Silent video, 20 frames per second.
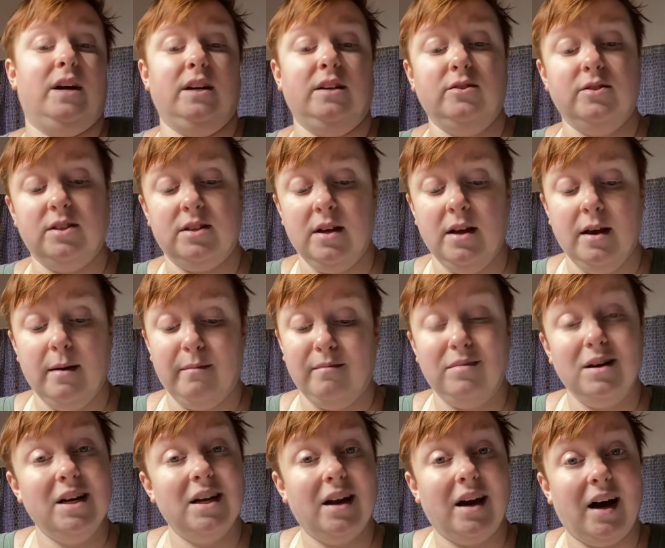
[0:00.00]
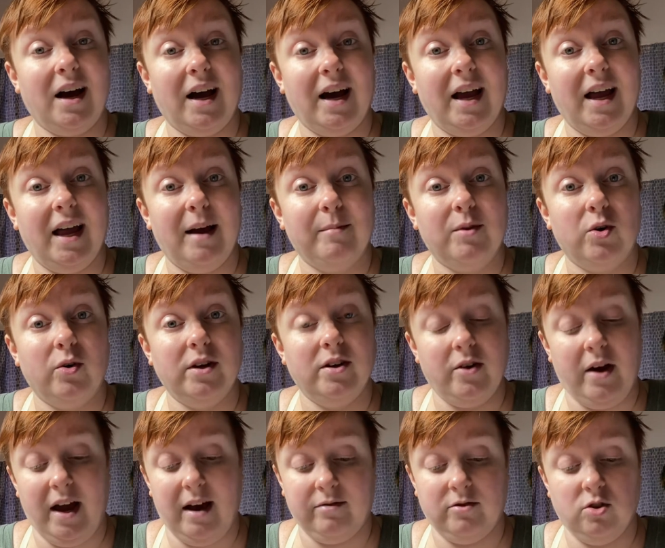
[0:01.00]
else, but I am going to
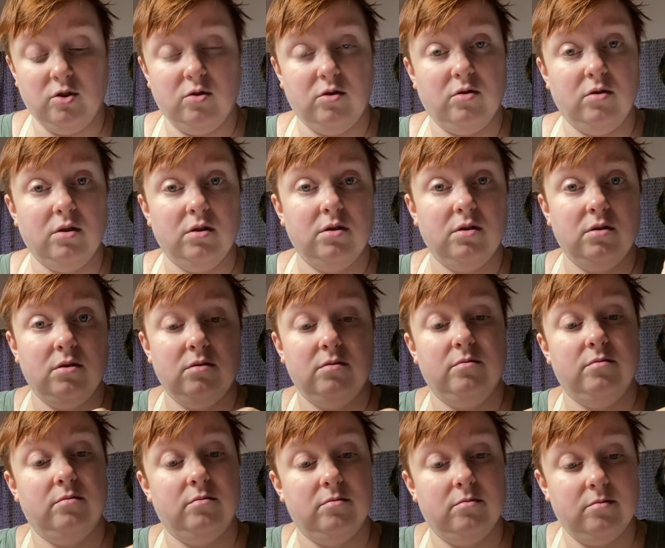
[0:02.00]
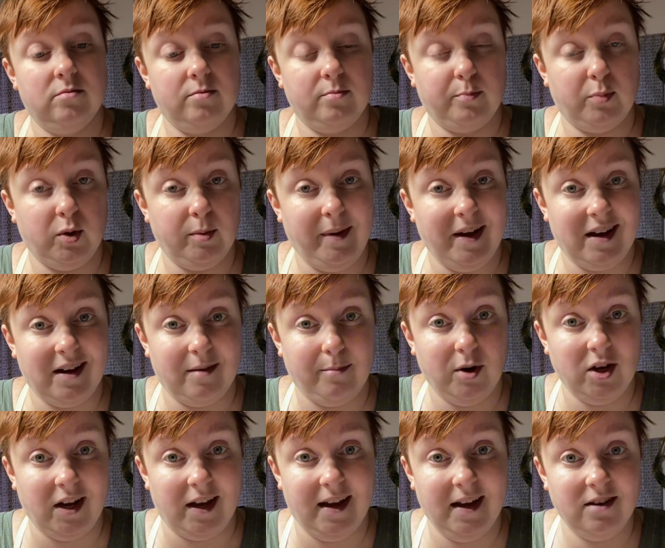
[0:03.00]
have to put
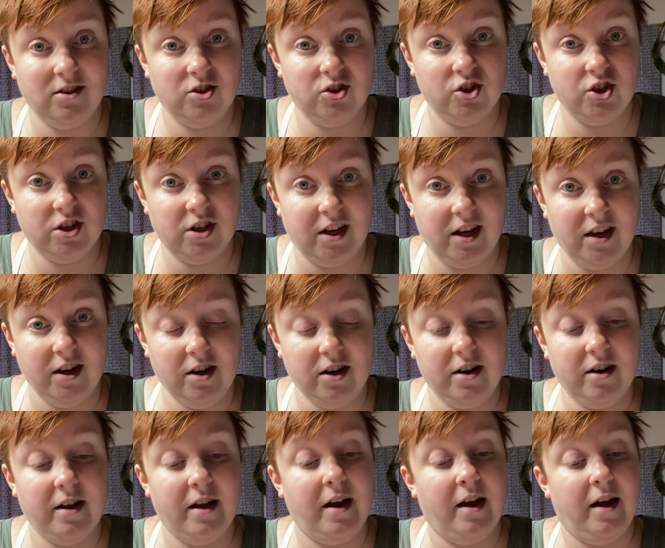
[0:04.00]
a hinge here.